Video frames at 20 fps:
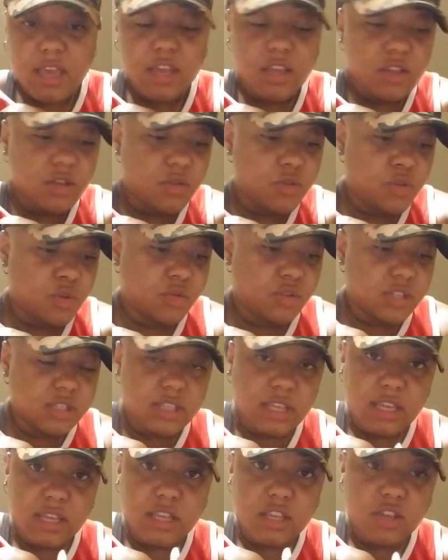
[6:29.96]
You
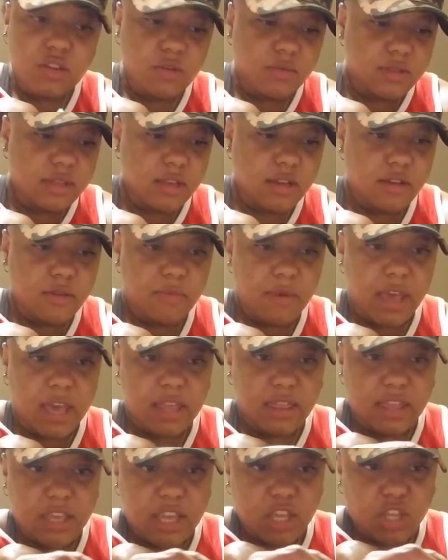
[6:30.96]
just get a Q-tip
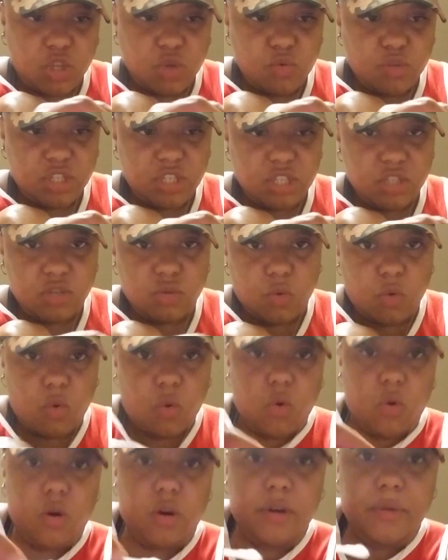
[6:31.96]
and then you just
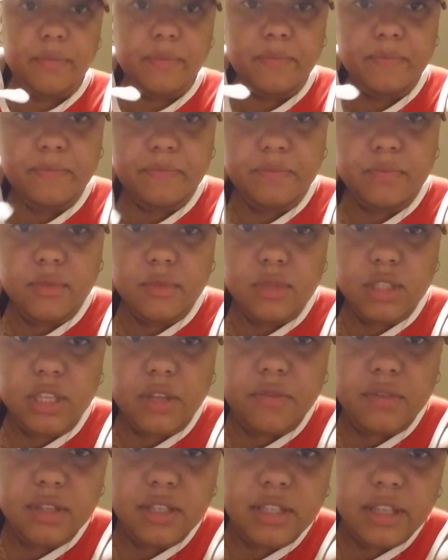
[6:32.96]
oil. Let's see
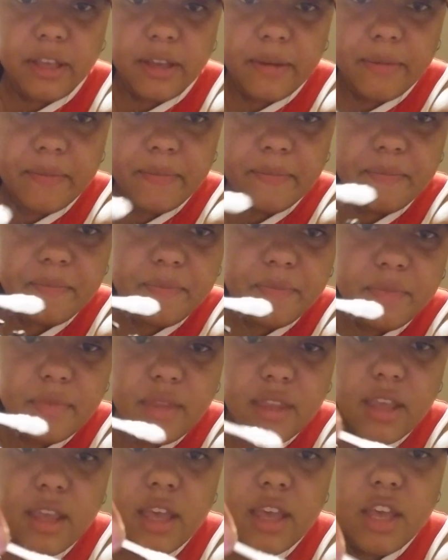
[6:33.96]
if you see it.
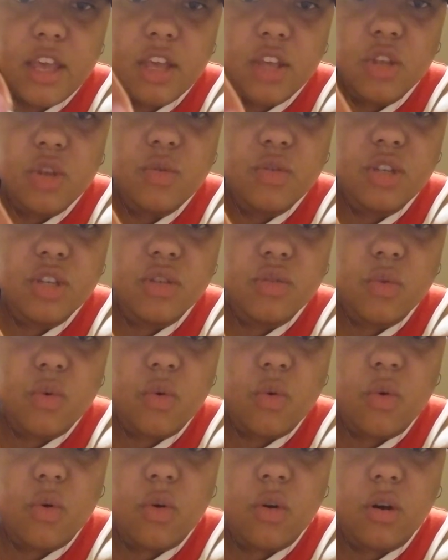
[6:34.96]
You just
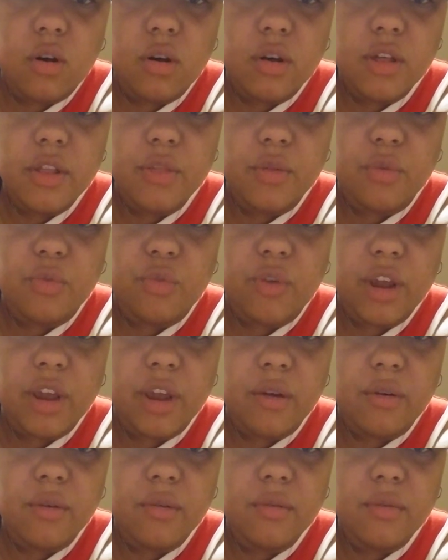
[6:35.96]
oil the
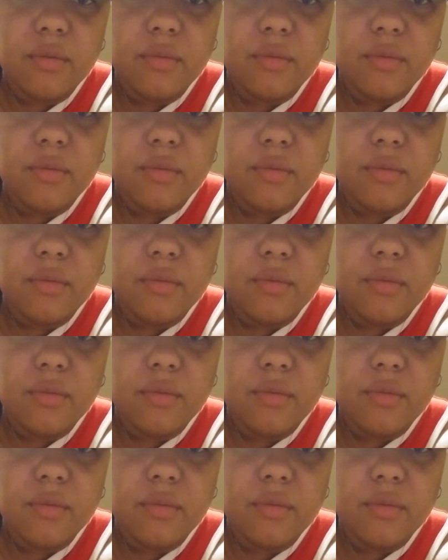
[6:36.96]
rail,